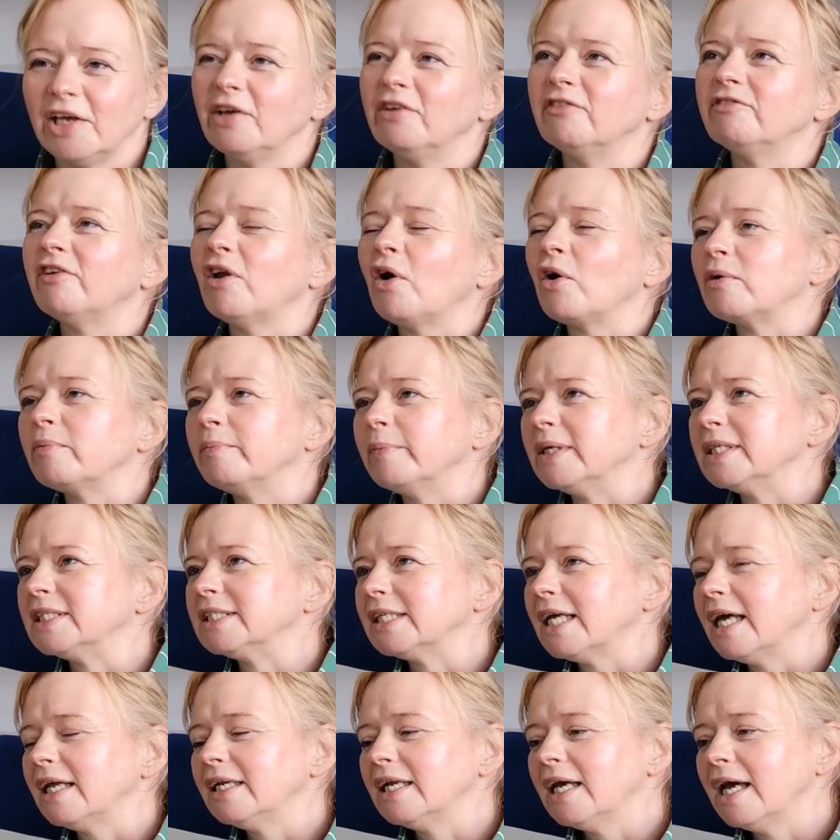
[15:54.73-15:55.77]
do
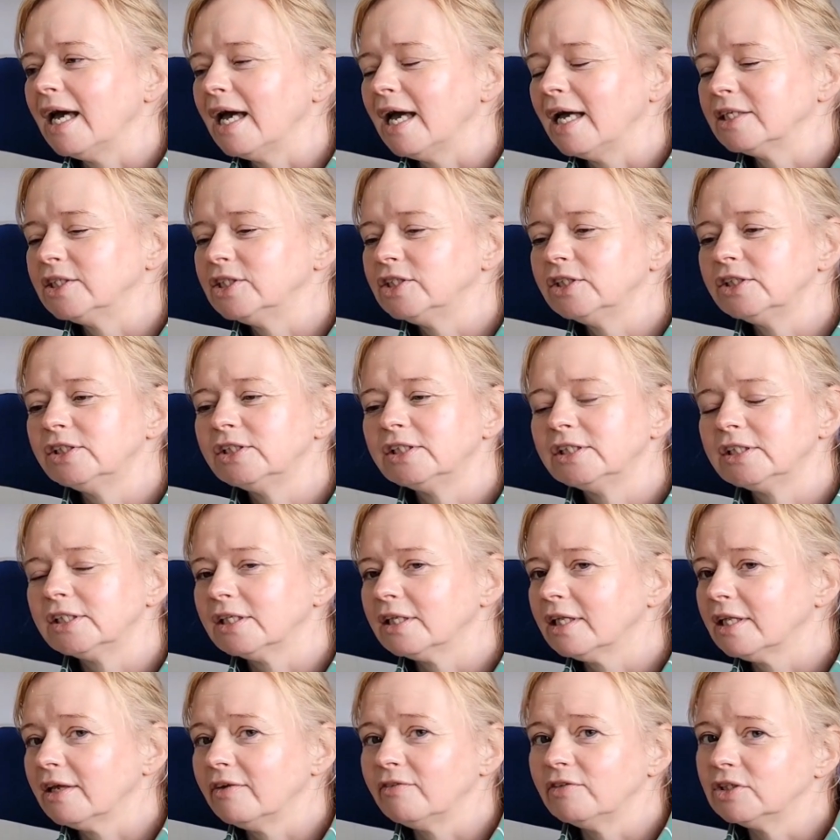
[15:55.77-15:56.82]
Vlogmas and I just,
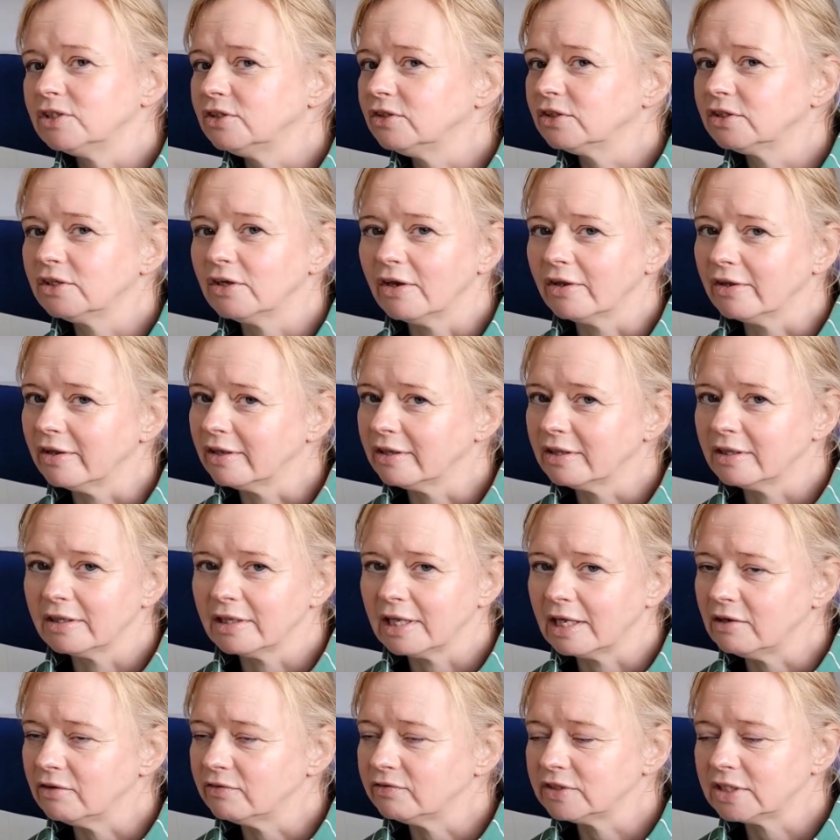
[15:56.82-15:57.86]
there is just not
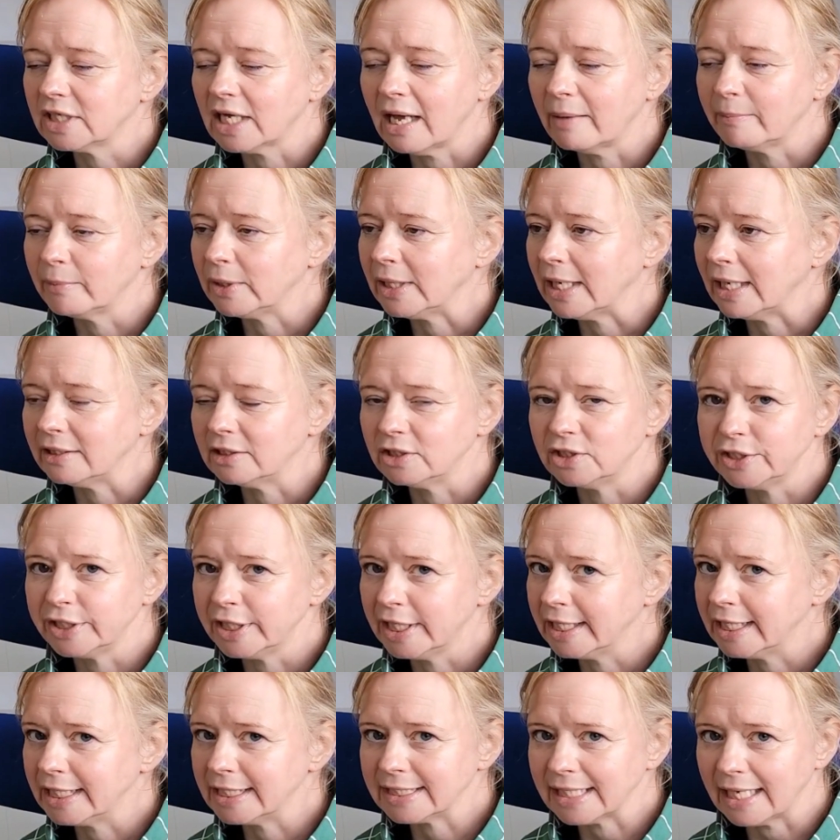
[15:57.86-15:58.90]
enough time and energy
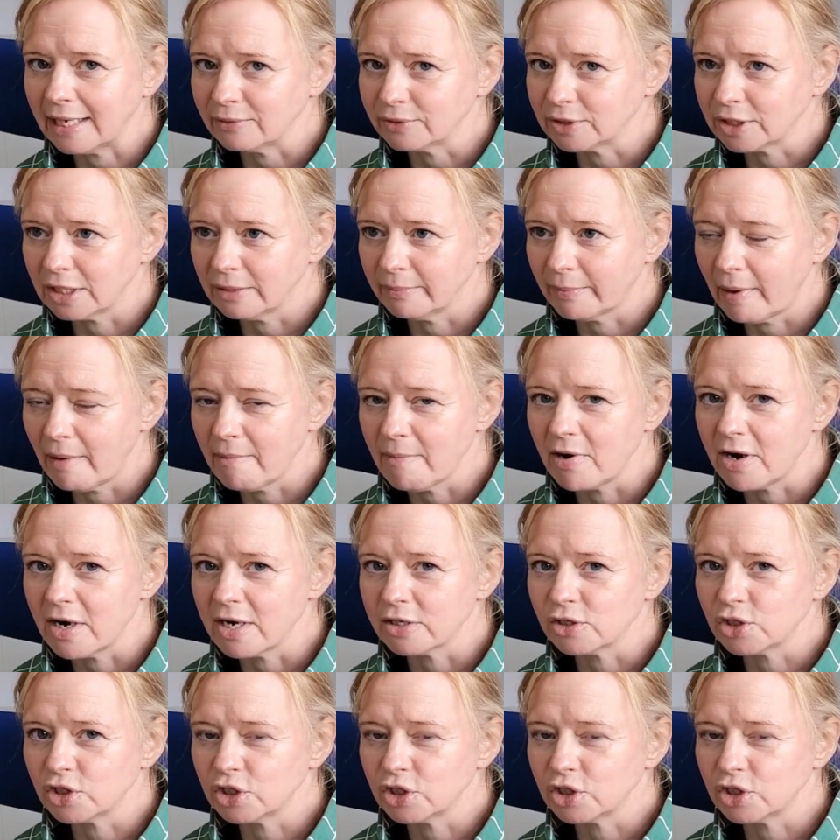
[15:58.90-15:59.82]
in this house at the moment